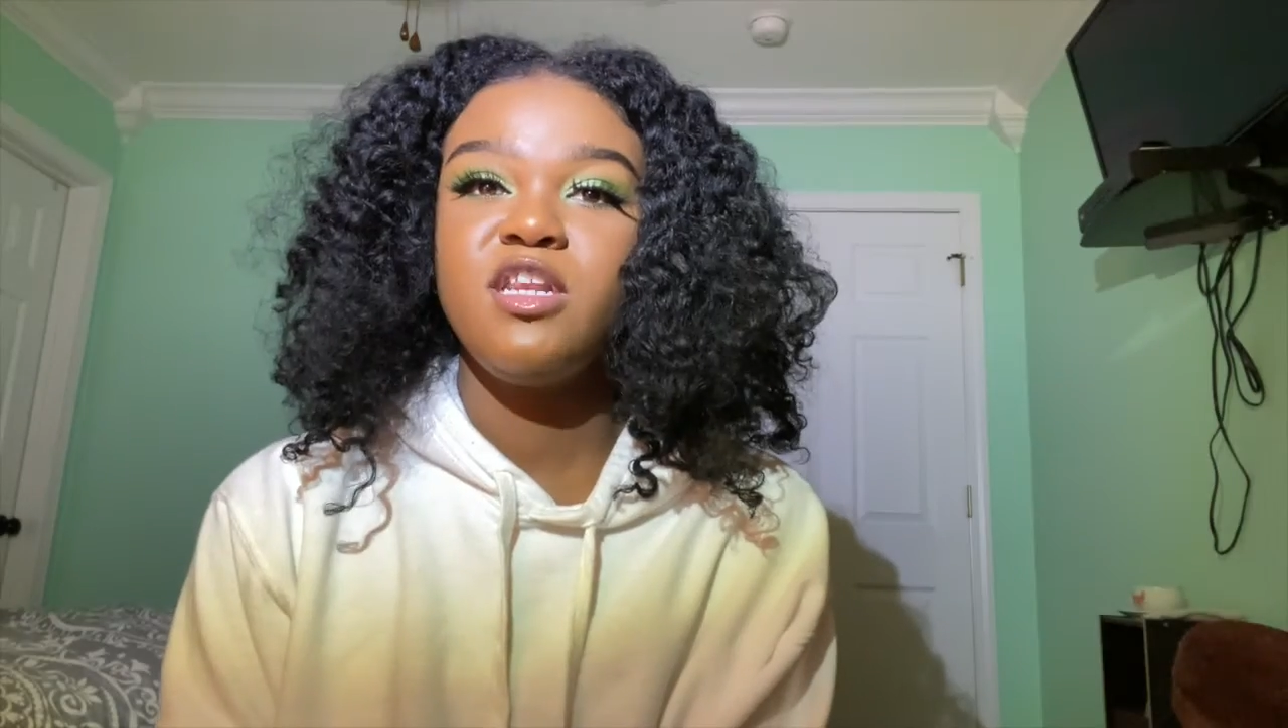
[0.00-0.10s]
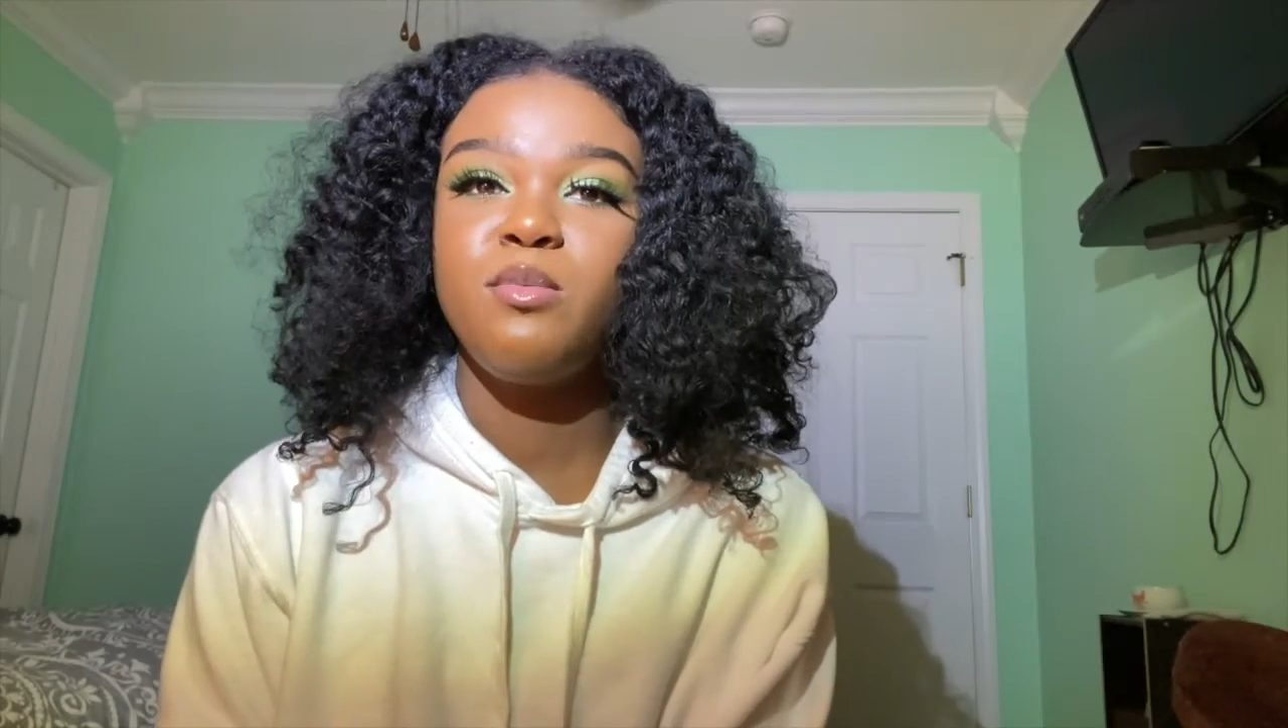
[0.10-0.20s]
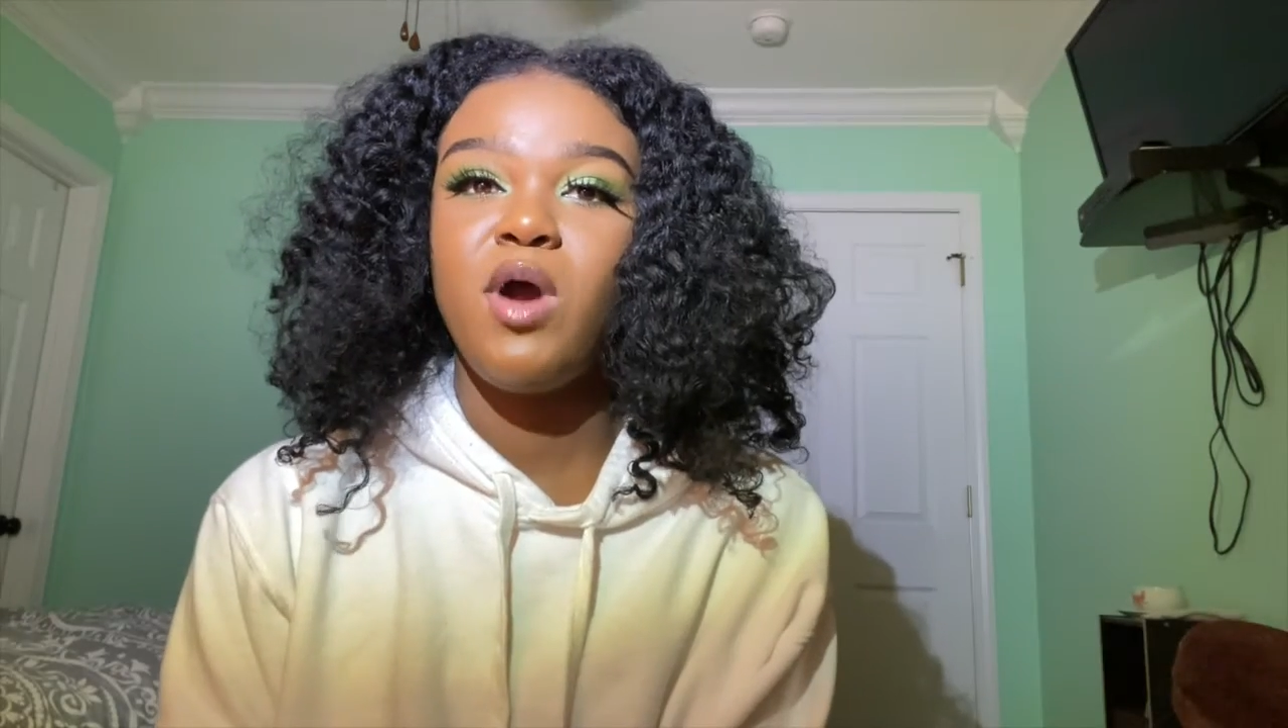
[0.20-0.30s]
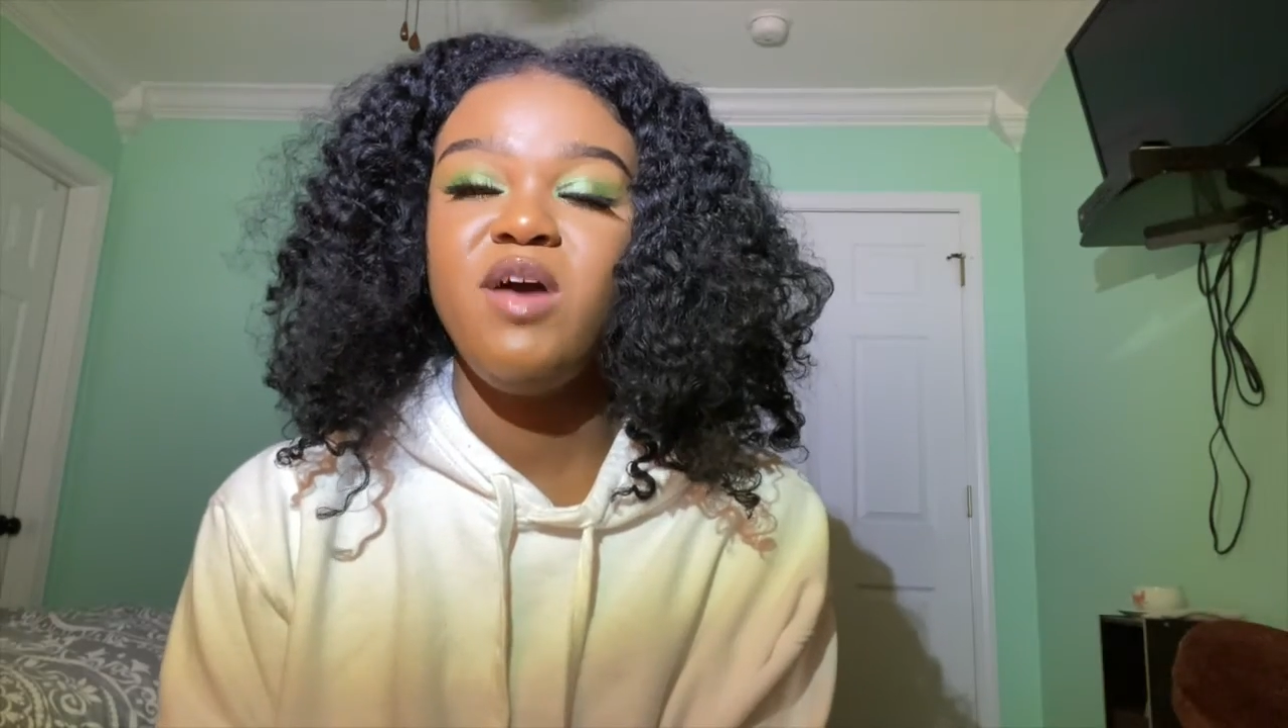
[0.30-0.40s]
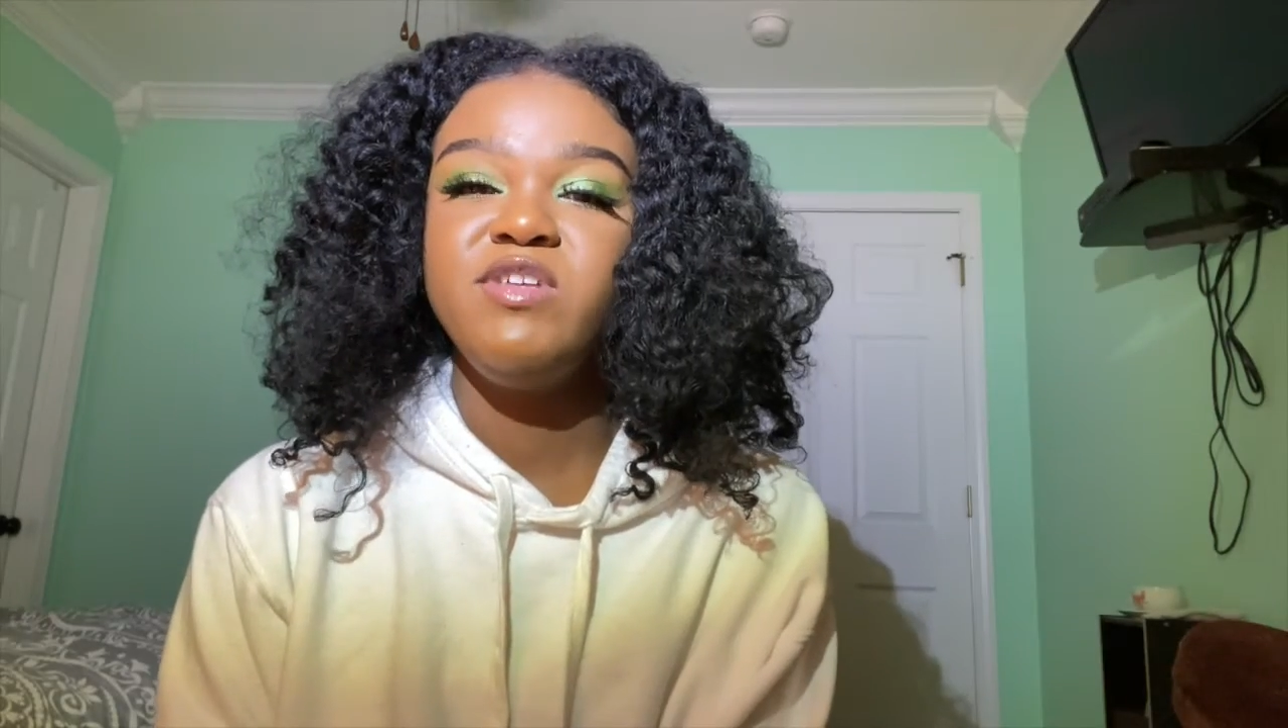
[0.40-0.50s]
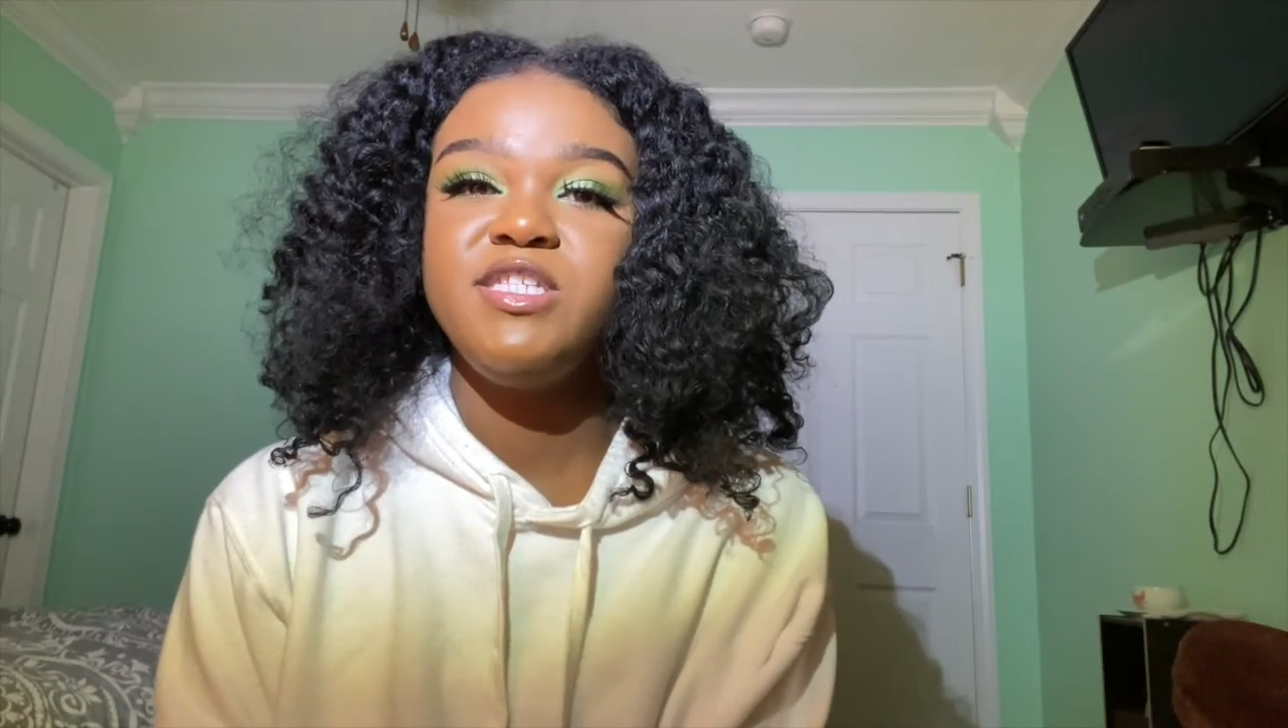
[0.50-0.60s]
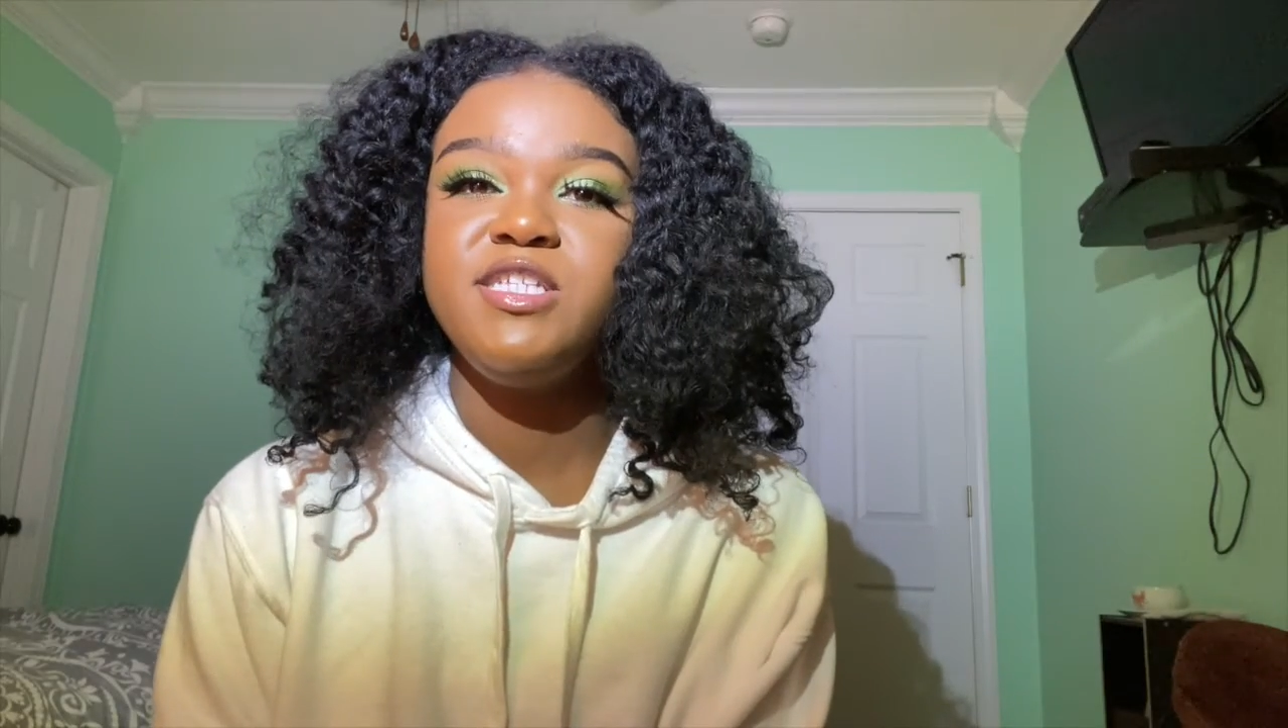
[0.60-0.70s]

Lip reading: the privacy